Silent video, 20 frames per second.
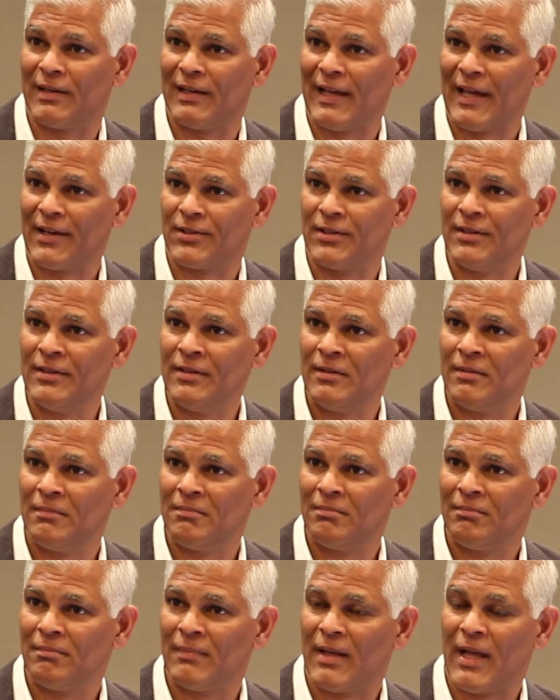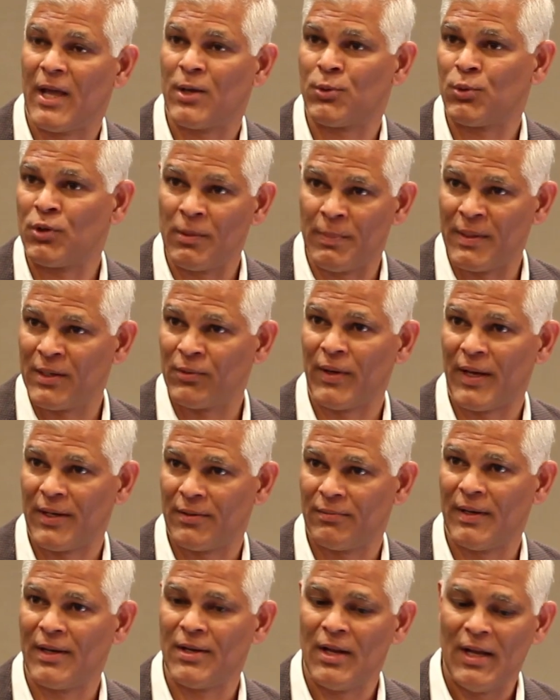collected, it would have been great.
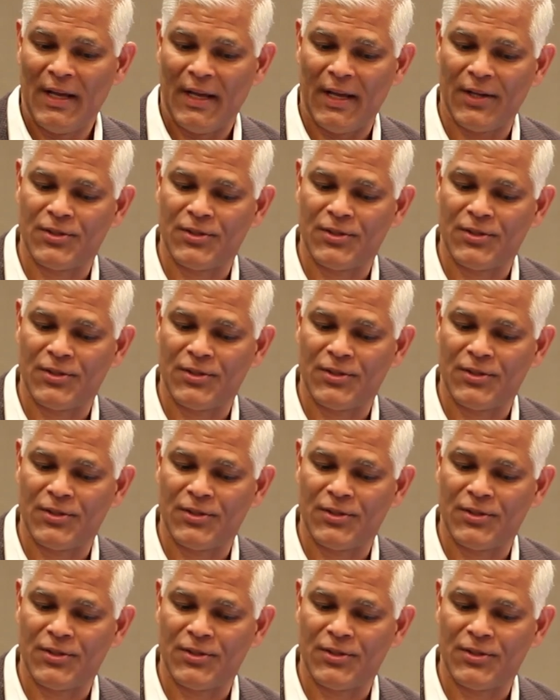Right?